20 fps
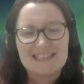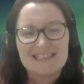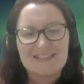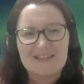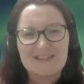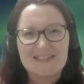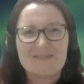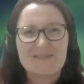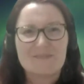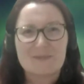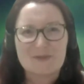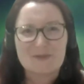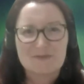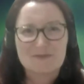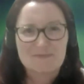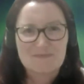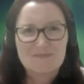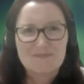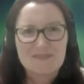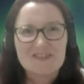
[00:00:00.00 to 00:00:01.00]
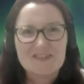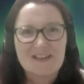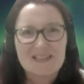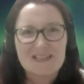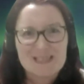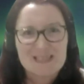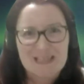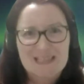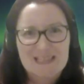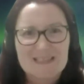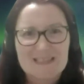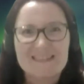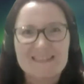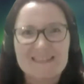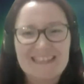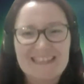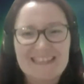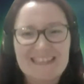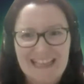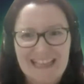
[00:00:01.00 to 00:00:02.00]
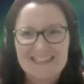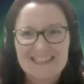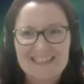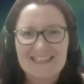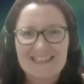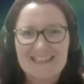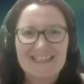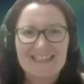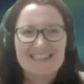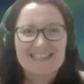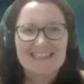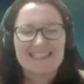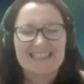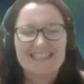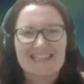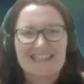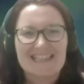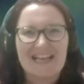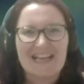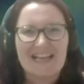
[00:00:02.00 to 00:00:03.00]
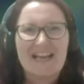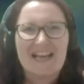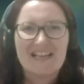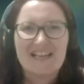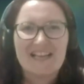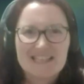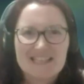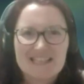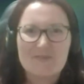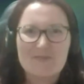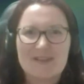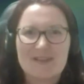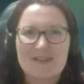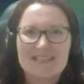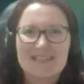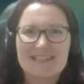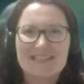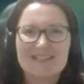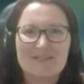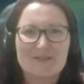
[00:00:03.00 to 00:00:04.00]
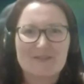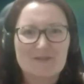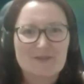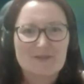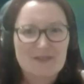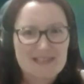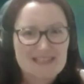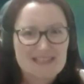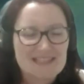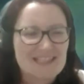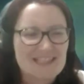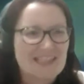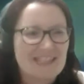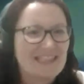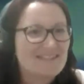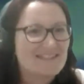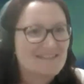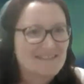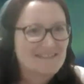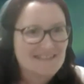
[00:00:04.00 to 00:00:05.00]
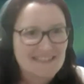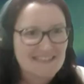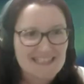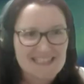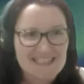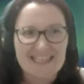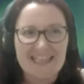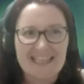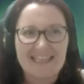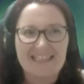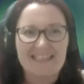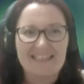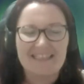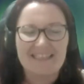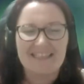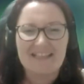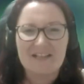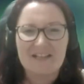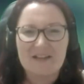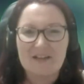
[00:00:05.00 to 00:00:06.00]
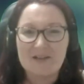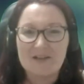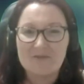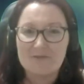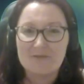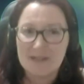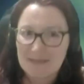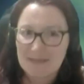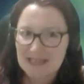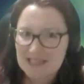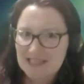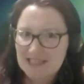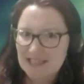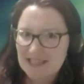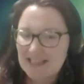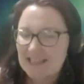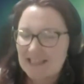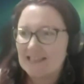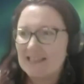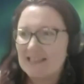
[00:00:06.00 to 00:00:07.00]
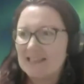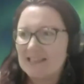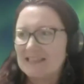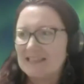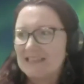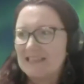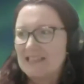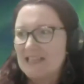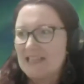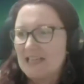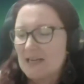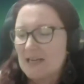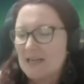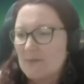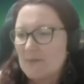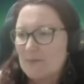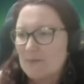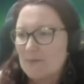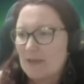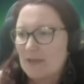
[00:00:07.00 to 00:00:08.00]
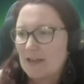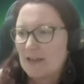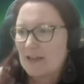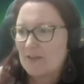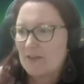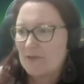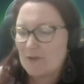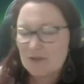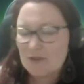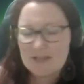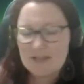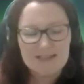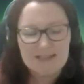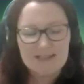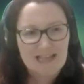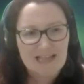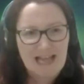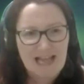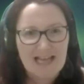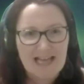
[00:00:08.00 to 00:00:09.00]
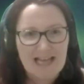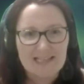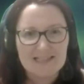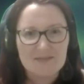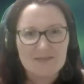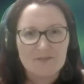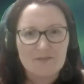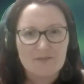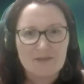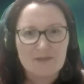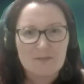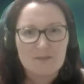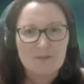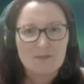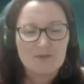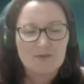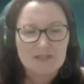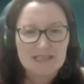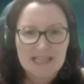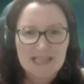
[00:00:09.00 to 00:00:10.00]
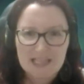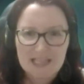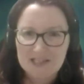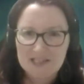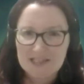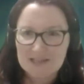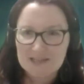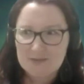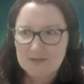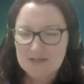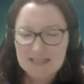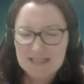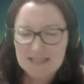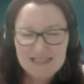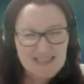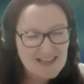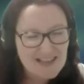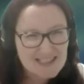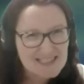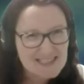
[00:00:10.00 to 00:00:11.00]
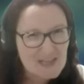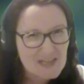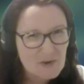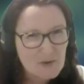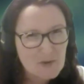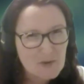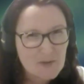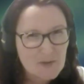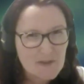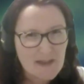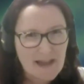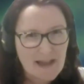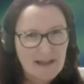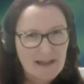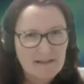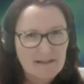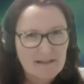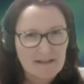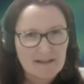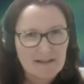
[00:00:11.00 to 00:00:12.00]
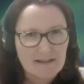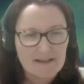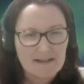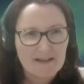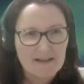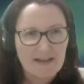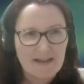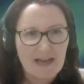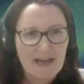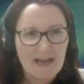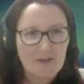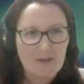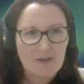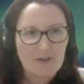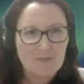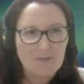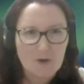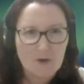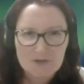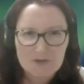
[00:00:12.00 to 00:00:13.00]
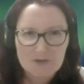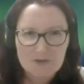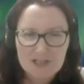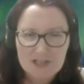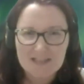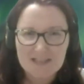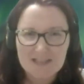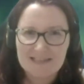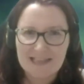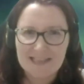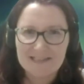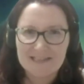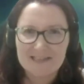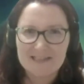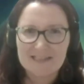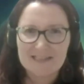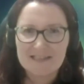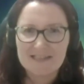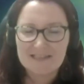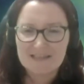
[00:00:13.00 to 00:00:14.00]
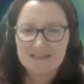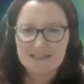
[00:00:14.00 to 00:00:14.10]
not a simple translation exercise. It's a continual process of questioning, listening, reimagining. We've looked at some of the important tensions between science, health, and culture, and